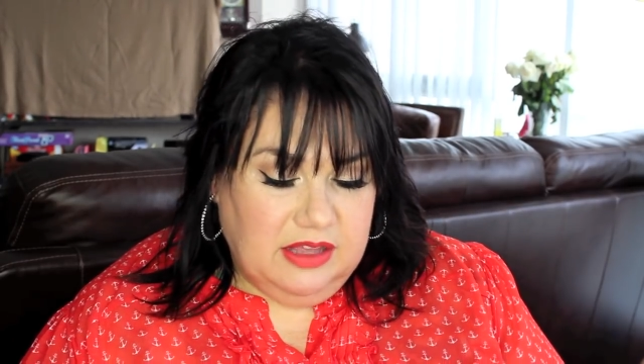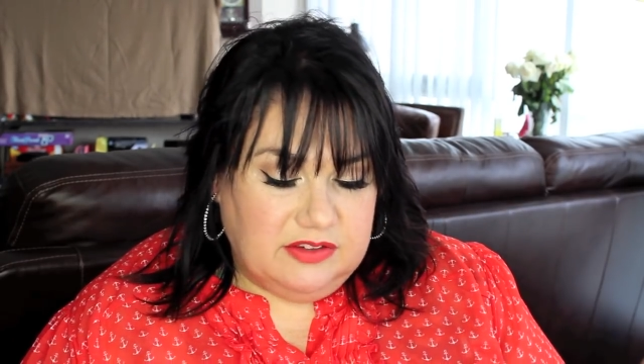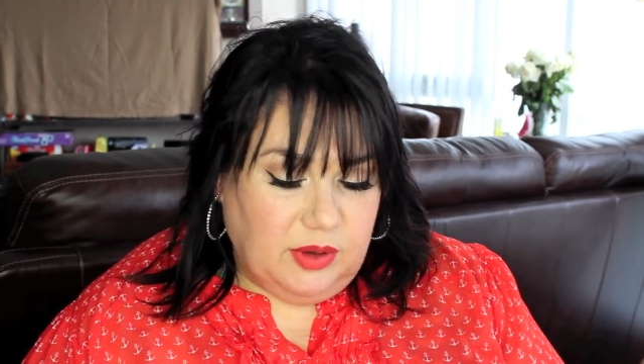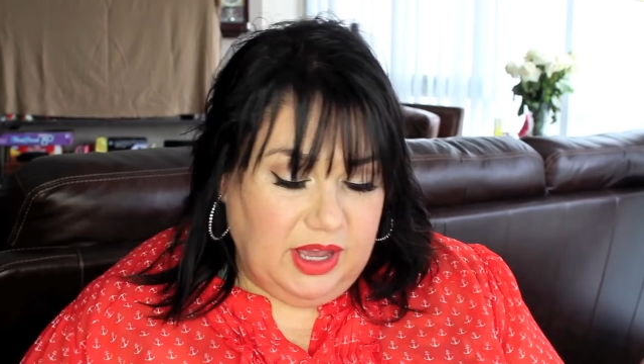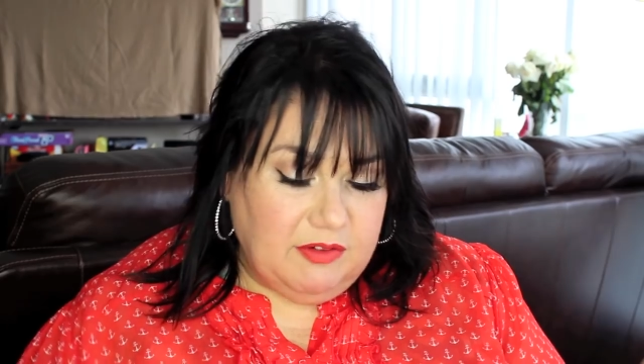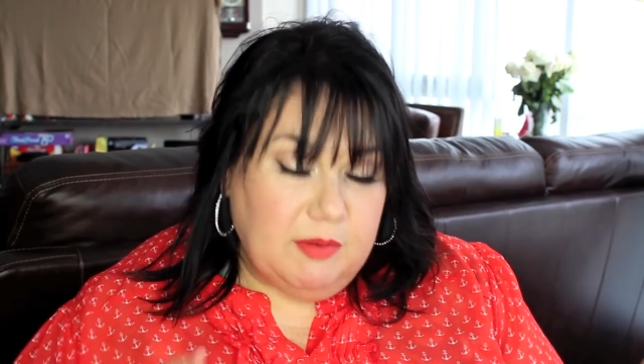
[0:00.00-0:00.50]

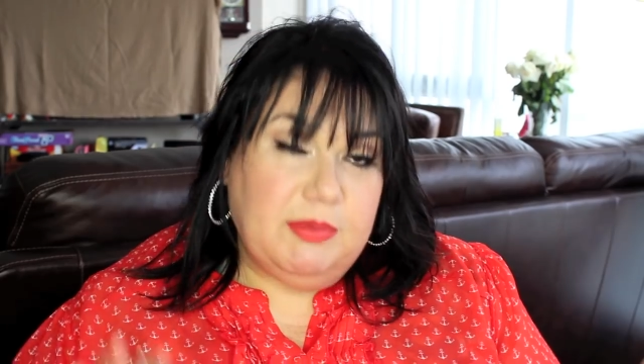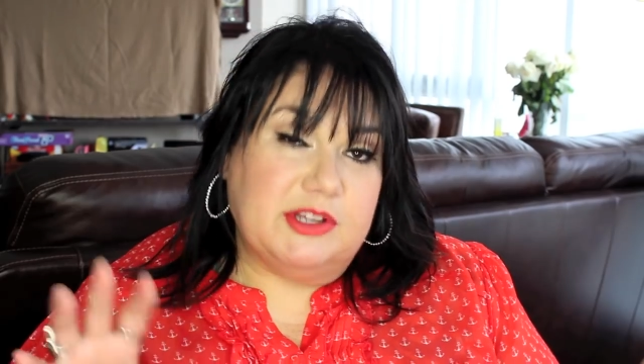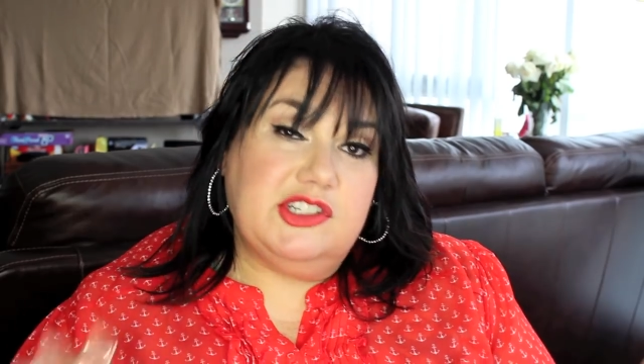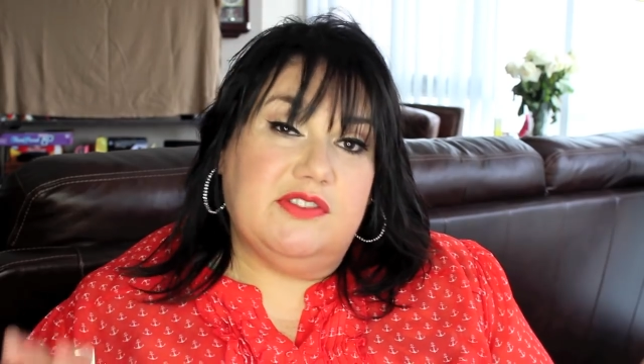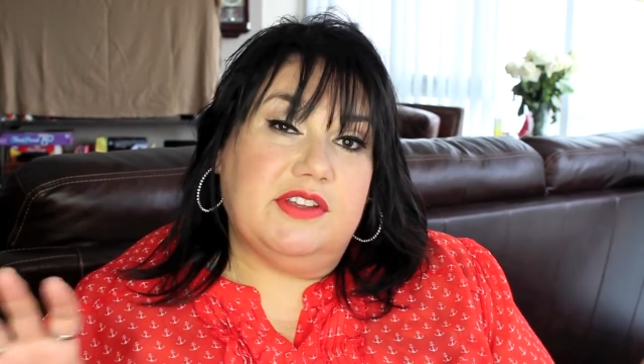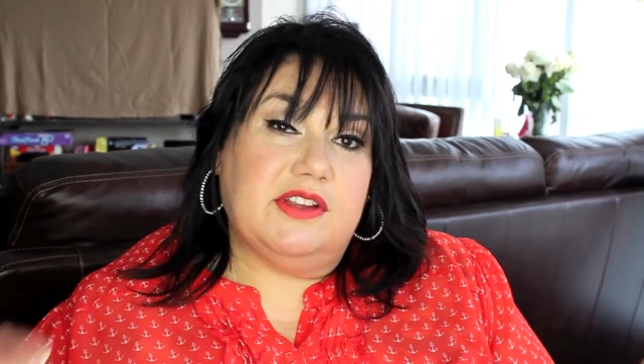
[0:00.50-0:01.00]
So I have a
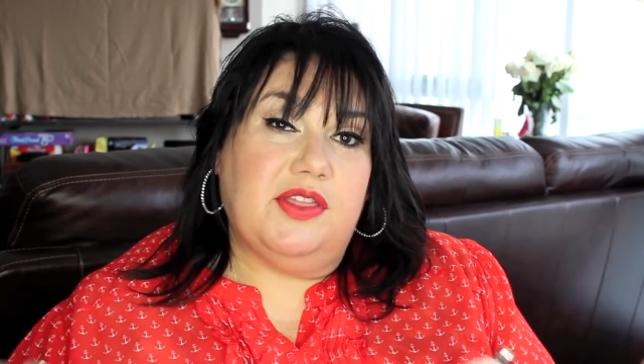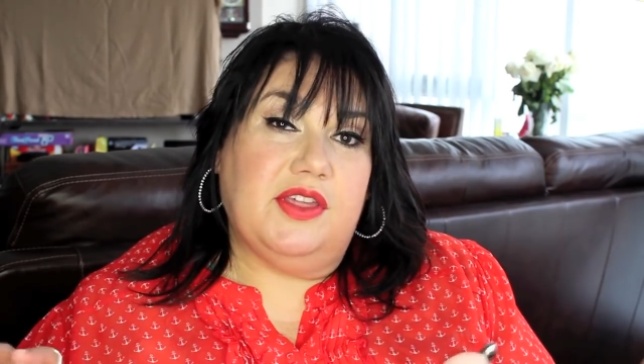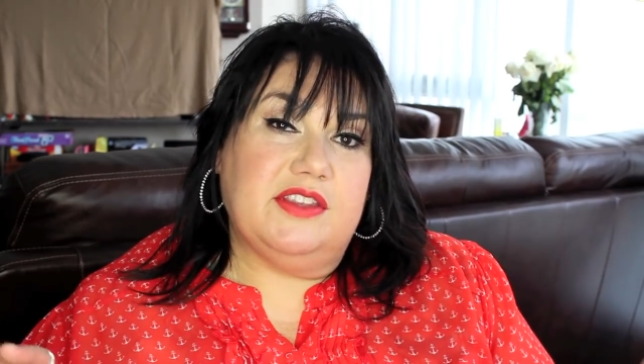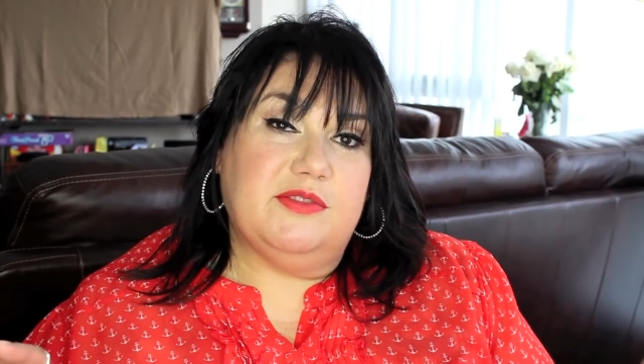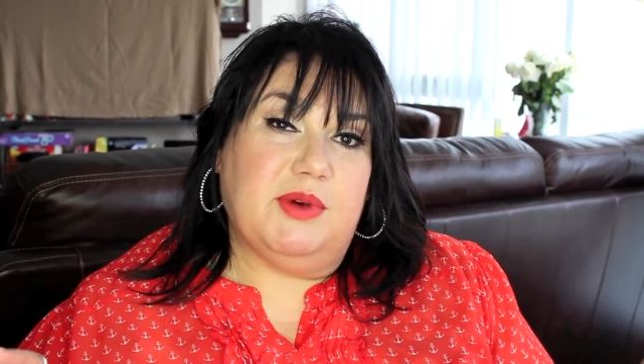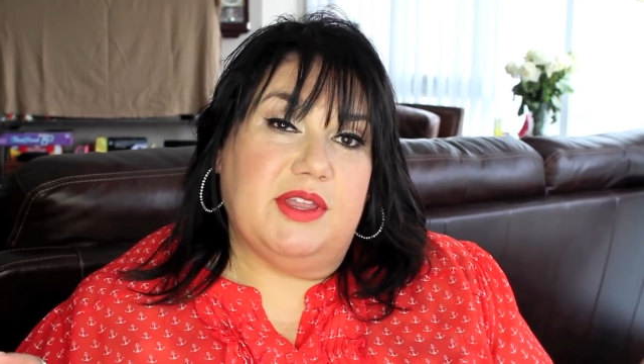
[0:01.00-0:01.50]
bunch of little
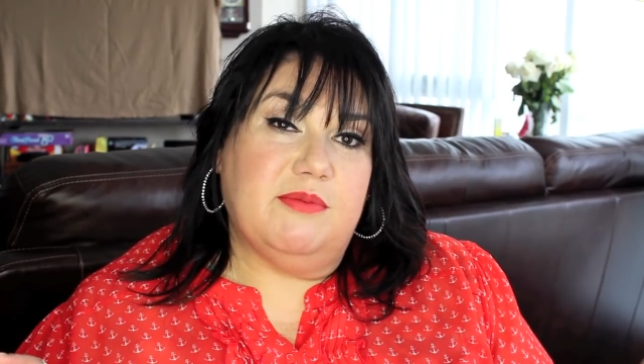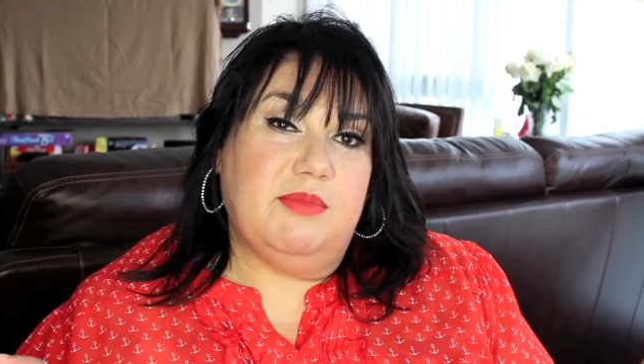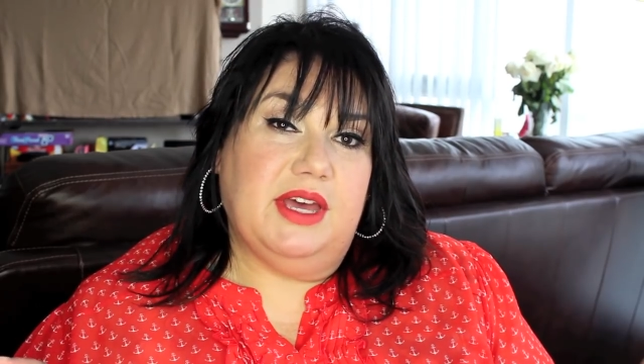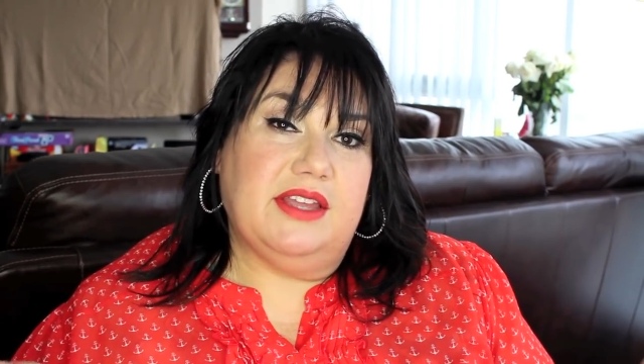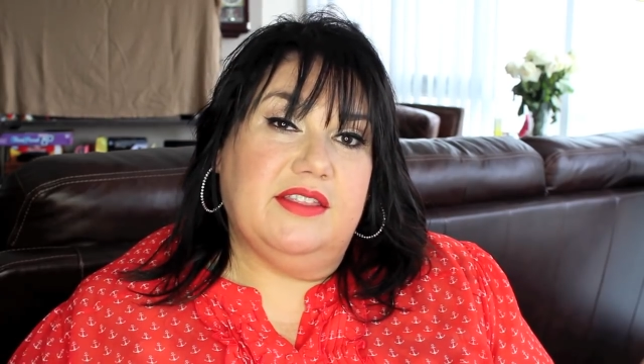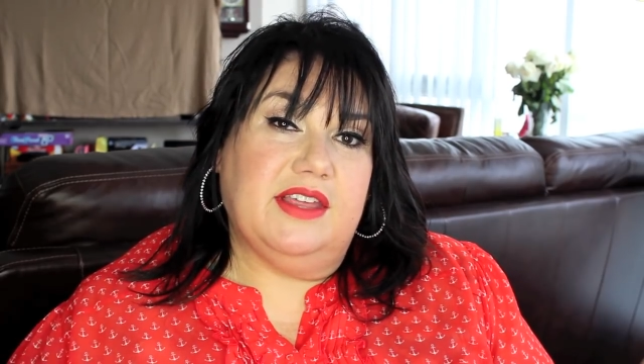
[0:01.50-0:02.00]
things by the
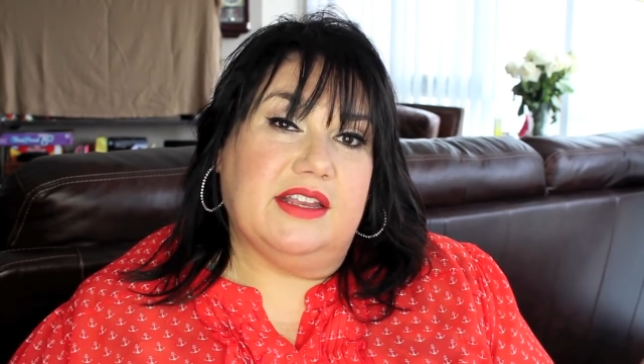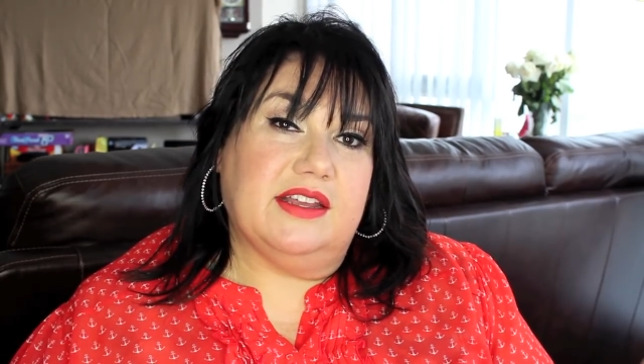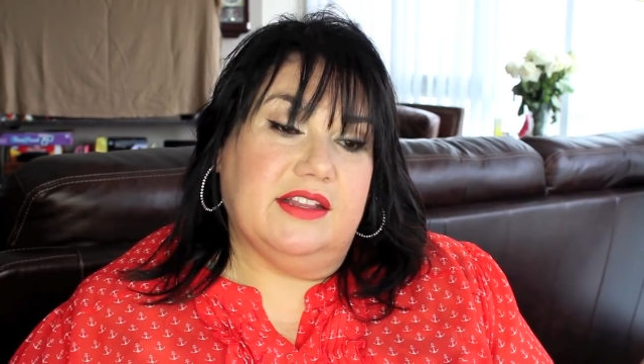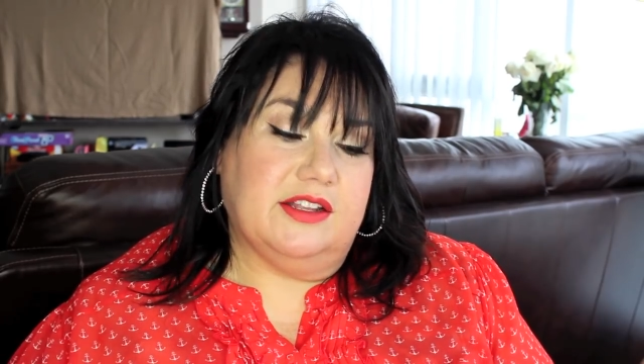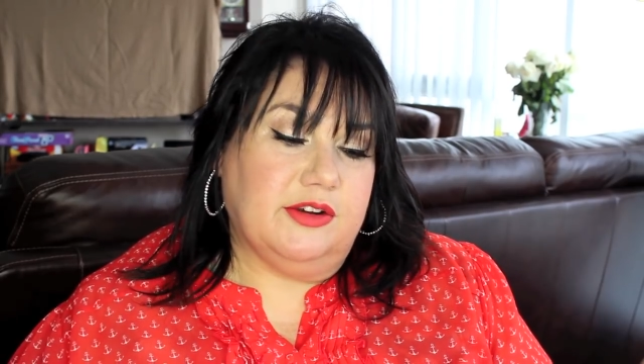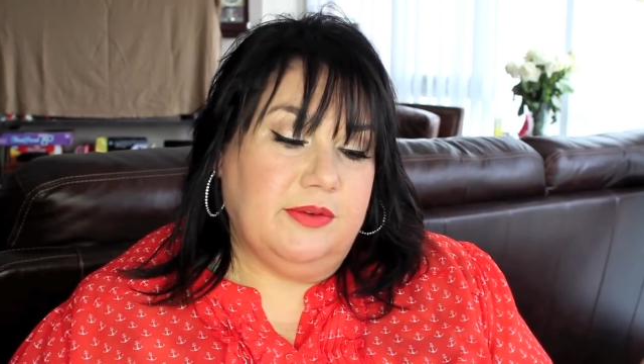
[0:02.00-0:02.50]
bed that
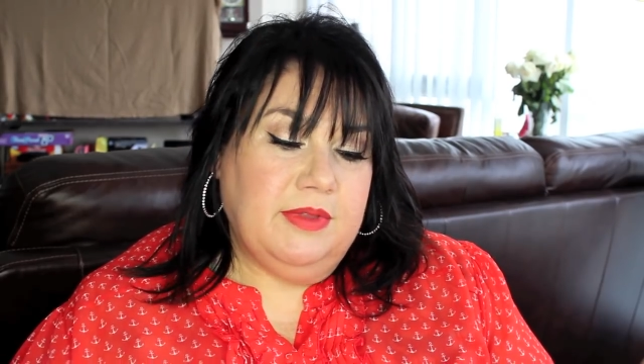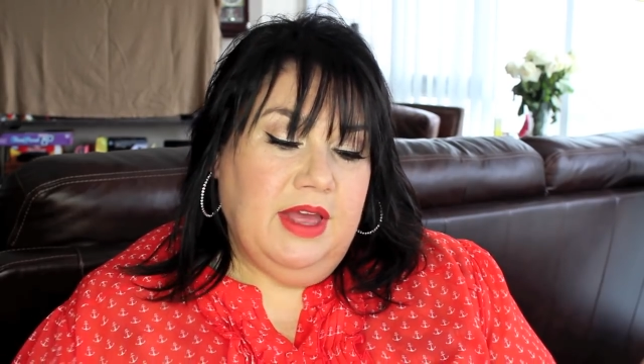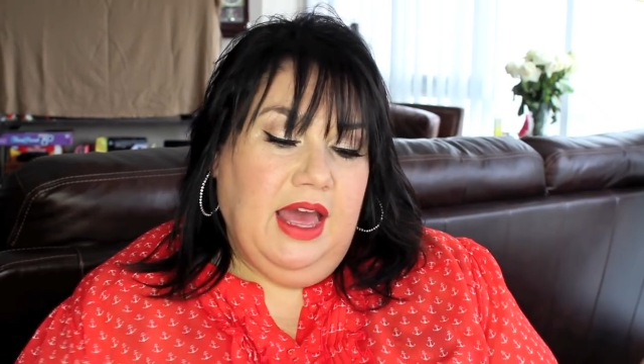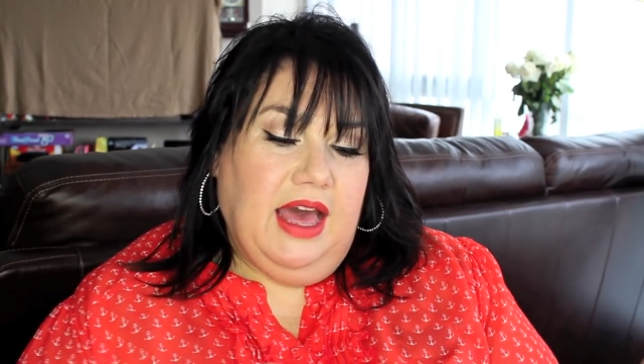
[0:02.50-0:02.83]
glitter.